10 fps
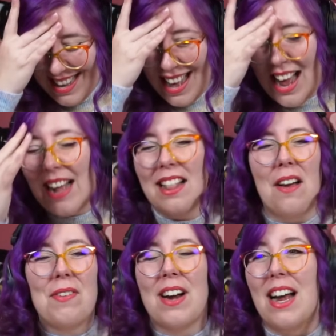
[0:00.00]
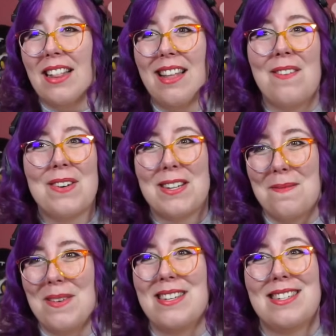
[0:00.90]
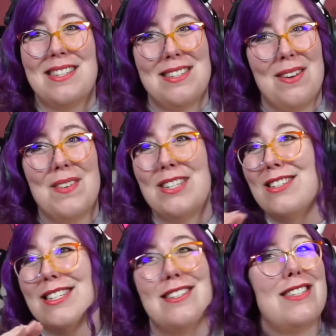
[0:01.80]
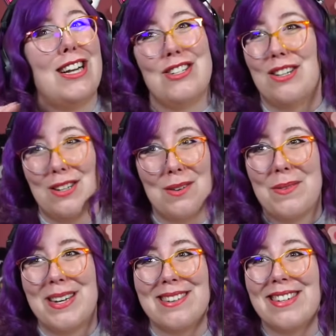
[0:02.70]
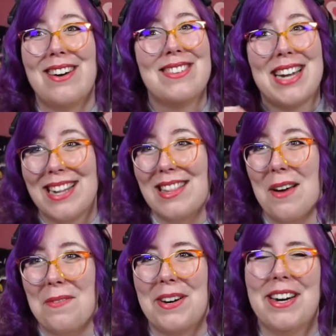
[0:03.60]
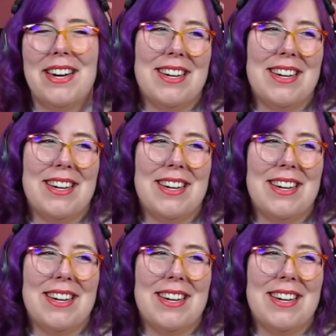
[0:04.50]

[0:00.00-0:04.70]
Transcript: I love her. I love her, the pieces, so much. She's such a little weirdo, and I love her.